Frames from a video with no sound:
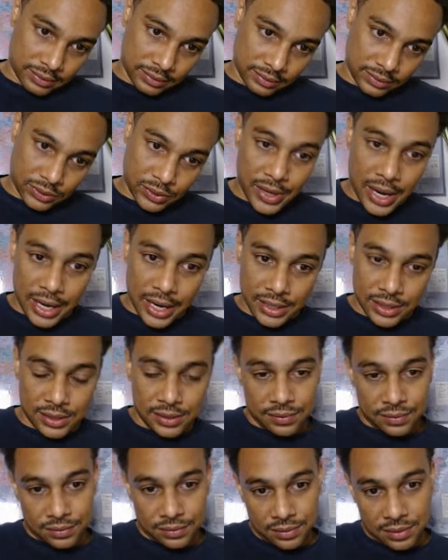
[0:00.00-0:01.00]
So
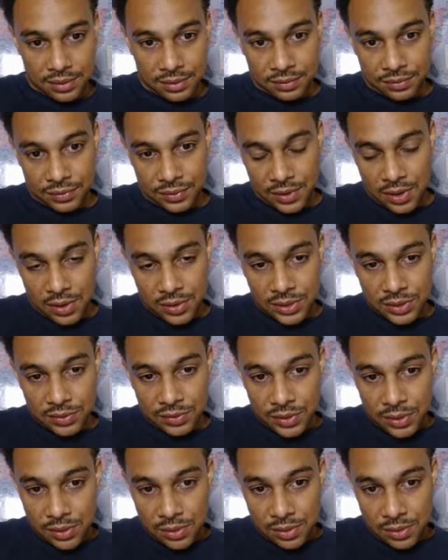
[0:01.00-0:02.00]
yes, for those of
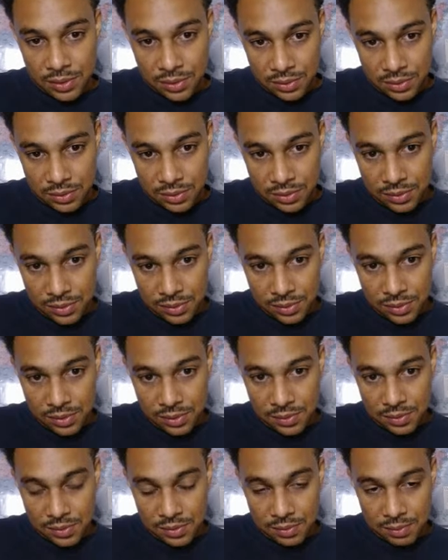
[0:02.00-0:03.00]
you
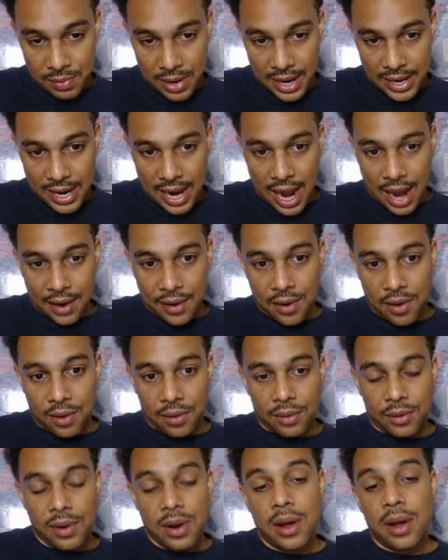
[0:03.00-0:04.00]
who might not
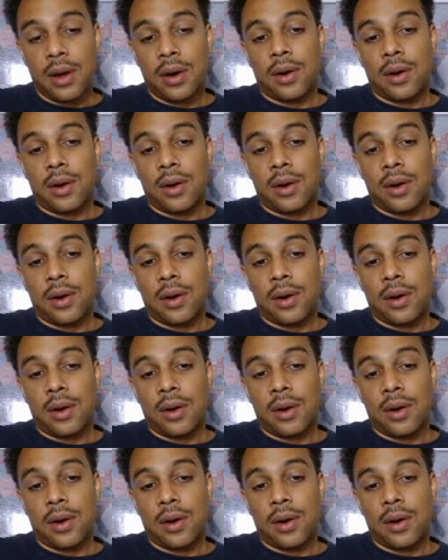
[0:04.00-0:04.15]
know,